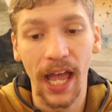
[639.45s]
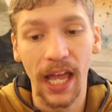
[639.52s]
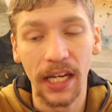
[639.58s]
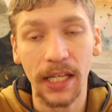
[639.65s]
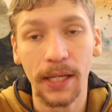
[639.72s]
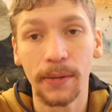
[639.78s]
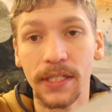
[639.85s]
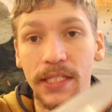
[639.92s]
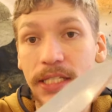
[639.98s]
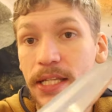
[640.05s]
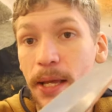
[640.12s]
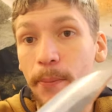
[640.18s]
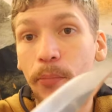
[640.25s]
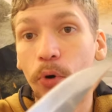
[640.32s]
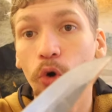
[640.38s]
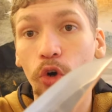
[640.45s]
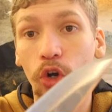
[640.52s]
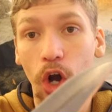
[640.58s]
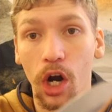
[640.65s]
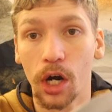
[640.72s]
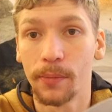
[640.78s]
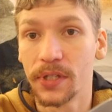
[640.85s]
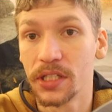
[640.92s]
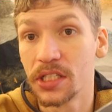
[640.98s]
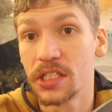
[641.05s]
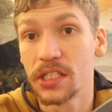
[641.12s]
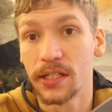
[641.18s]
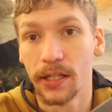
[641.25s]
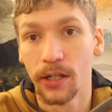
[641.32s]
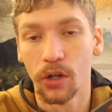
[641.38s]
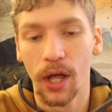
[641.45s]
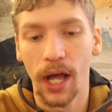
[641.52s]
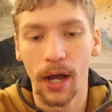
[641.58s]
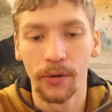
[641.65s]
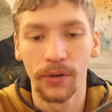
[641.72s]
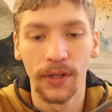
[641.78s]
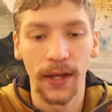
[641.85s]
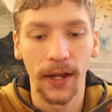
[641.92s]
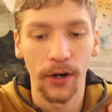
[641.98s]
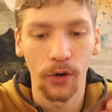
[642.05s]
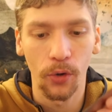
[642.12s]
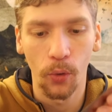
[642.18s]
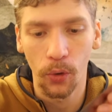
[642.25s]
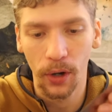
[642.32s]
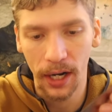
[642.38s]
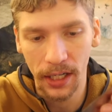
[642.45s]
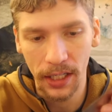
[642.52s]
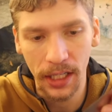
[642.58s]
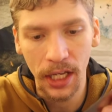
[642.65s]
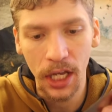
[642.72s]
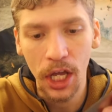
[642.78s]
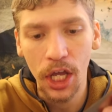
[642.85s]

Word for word: any simple carbon steel out there, or any,